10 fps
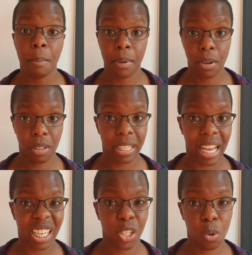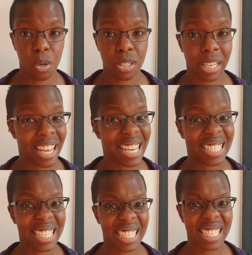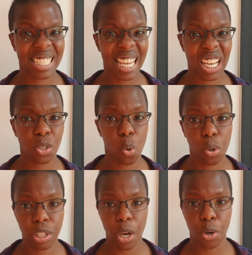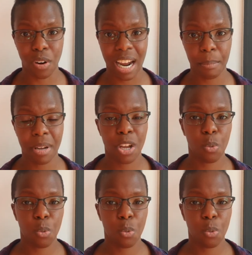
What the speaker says: Beyond that, you also get a 60-second audiogram,